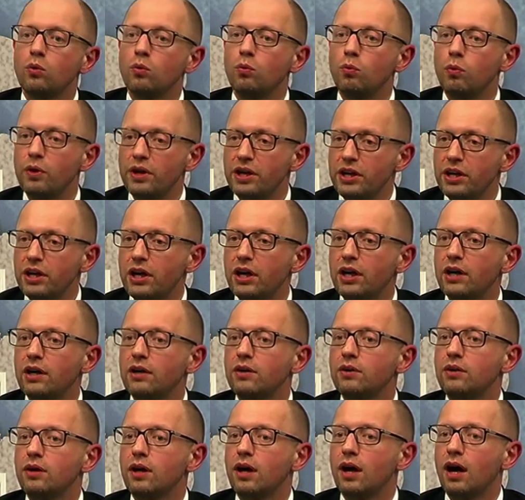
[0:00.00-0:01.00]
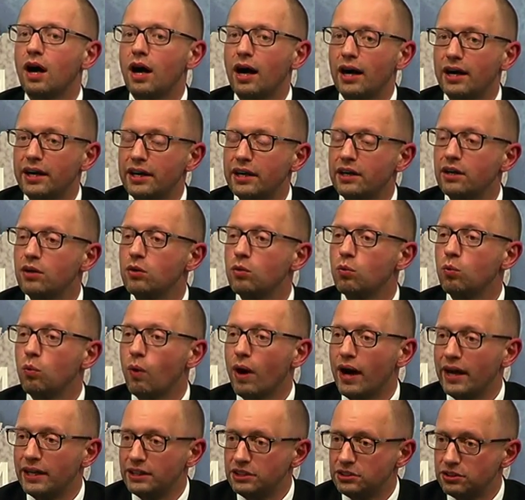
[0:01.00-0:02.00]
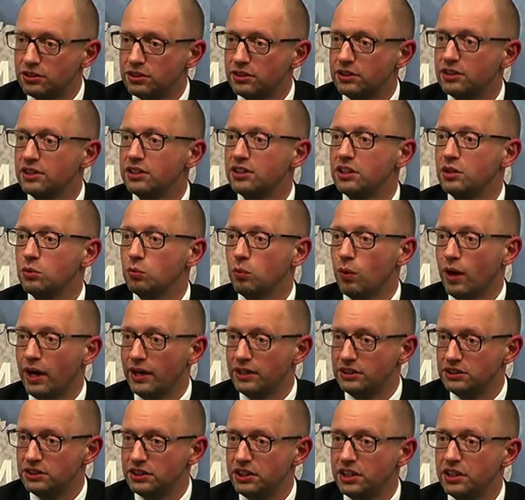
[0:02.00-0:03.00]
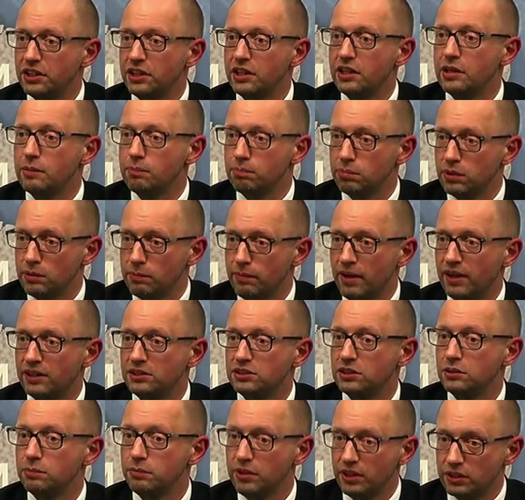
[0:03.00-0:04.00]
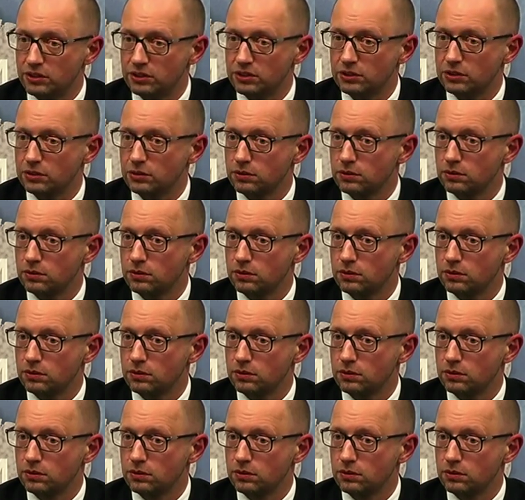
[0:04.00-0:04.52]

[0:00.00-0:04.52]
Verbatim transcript: We are whiter than white in implementing Minsk.